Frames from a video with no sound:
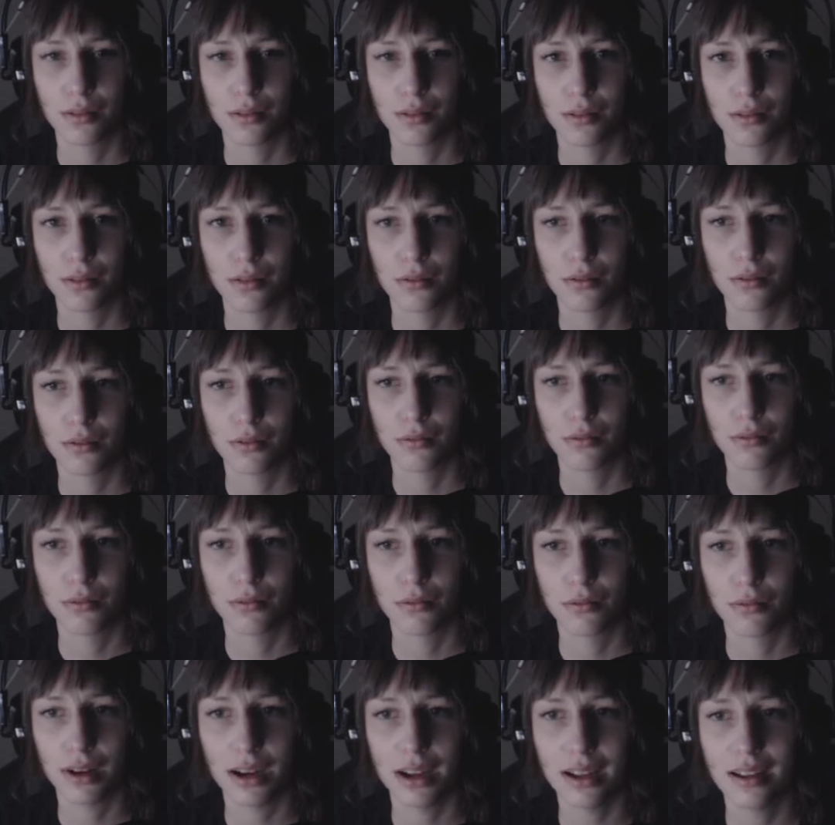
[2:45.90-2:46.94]
Hello?
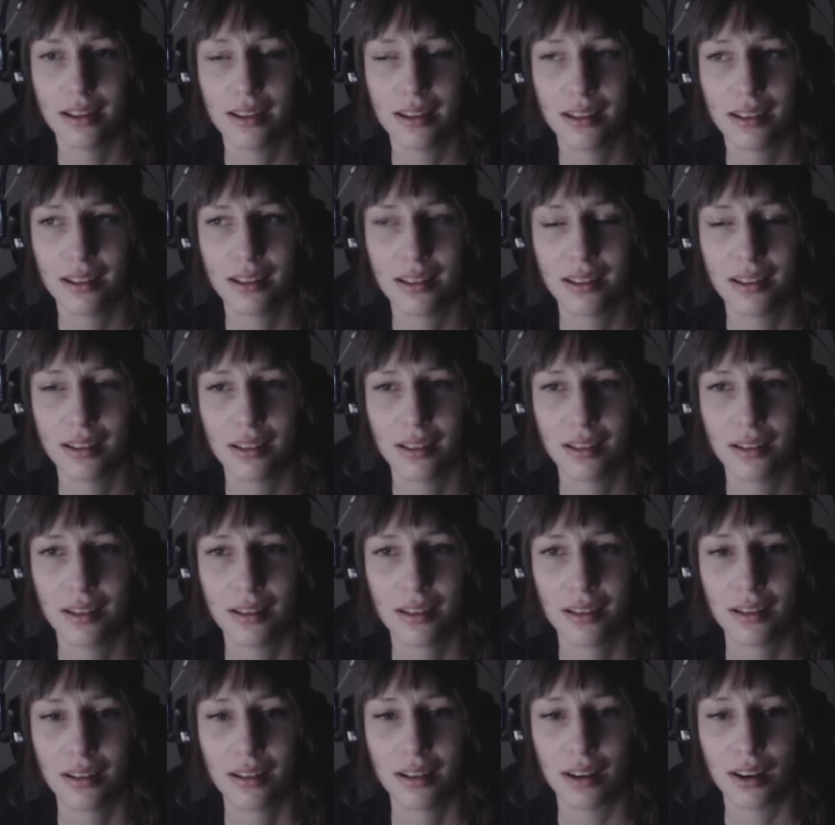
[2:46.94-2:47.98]
Why?
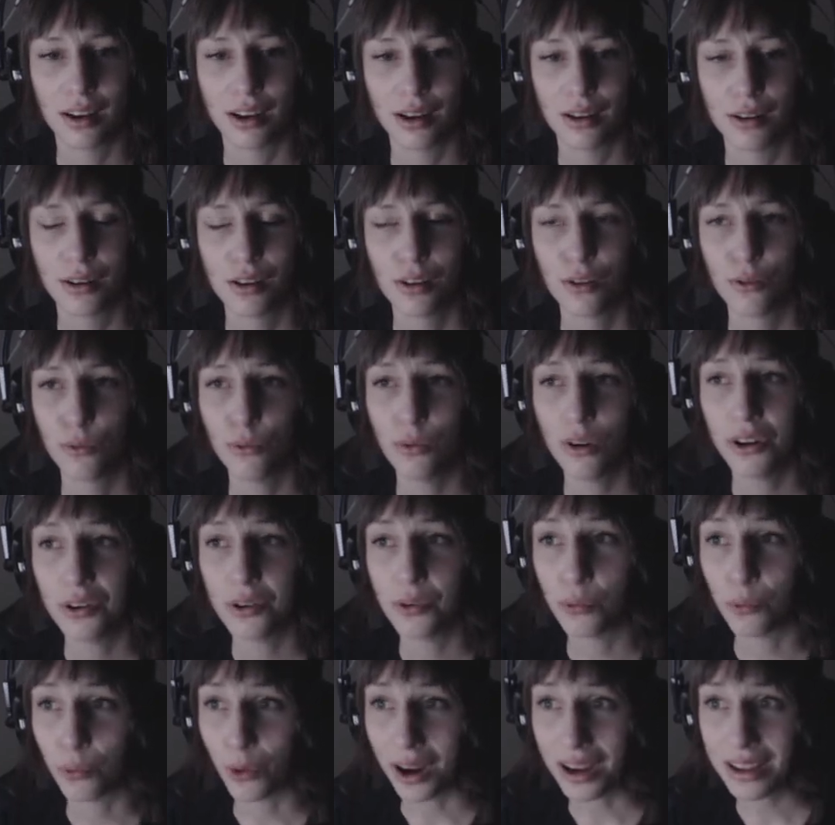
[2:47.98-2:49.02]
Hello? Alright.
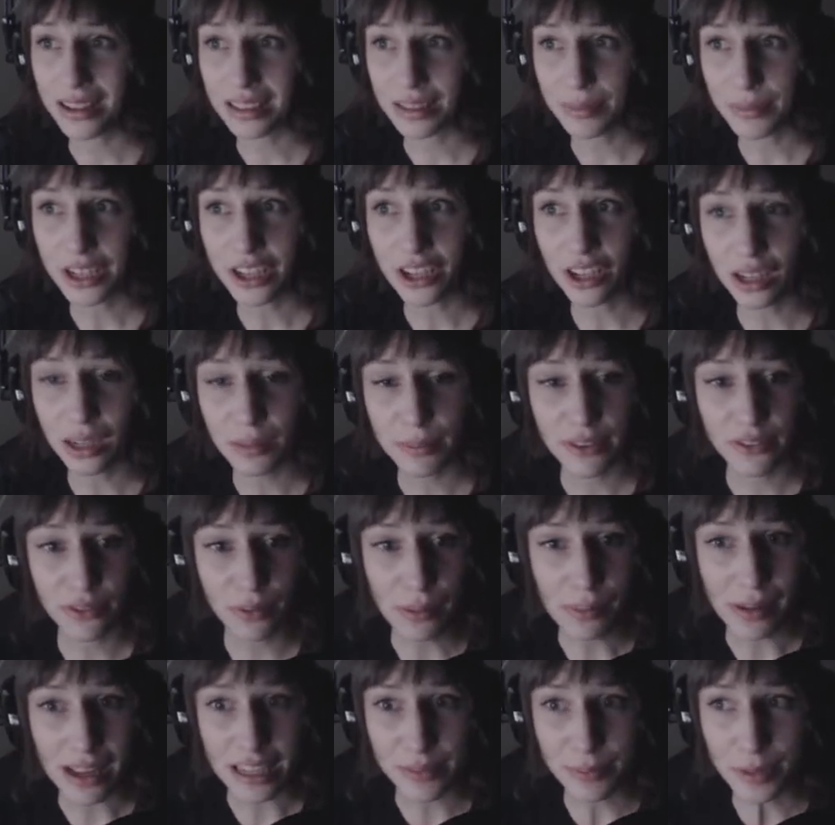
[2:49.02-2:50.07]
One, why is somebody calling me
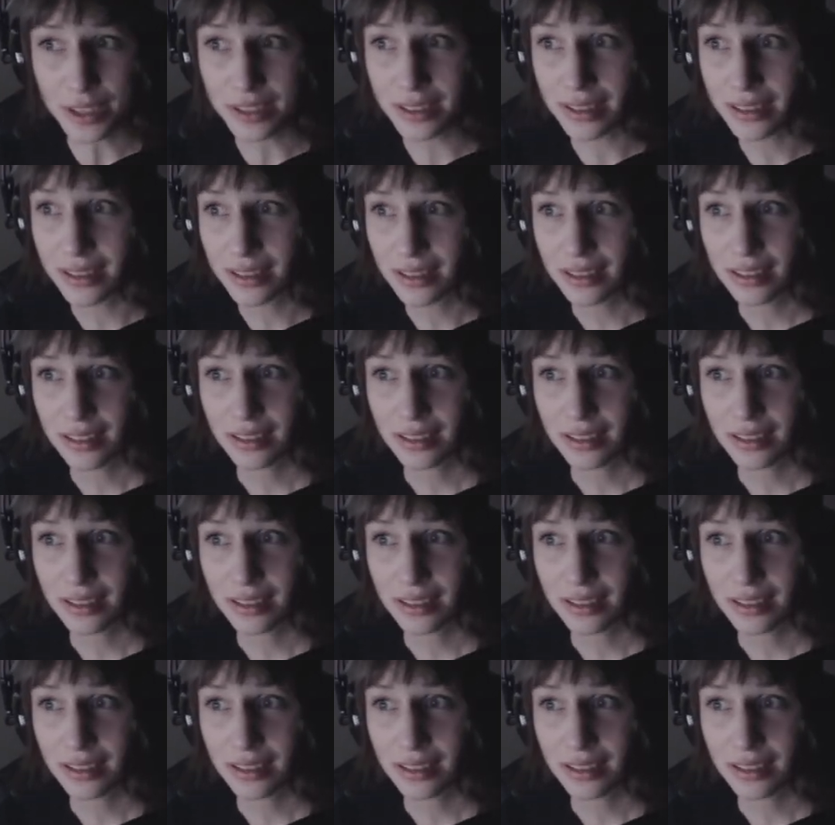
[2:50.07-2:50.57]
from my basement?